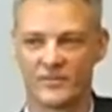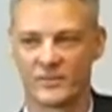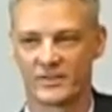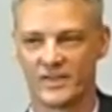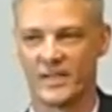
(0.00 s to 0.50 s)

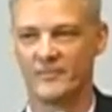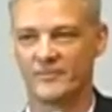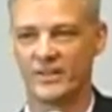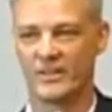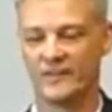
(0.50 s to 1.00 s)

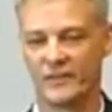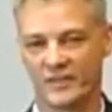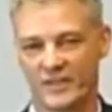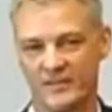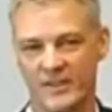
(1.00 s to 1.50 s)
if you
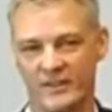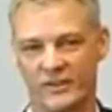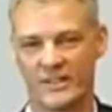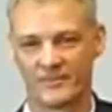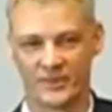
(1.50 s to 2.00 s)
think about
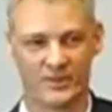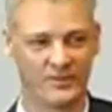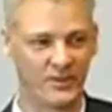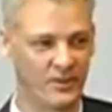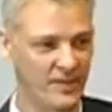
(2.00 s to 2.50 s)
your
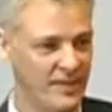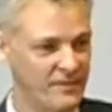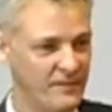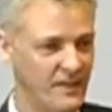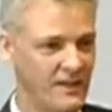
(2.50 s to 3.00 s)
laptop and you
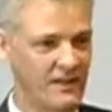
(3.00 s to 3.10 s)
have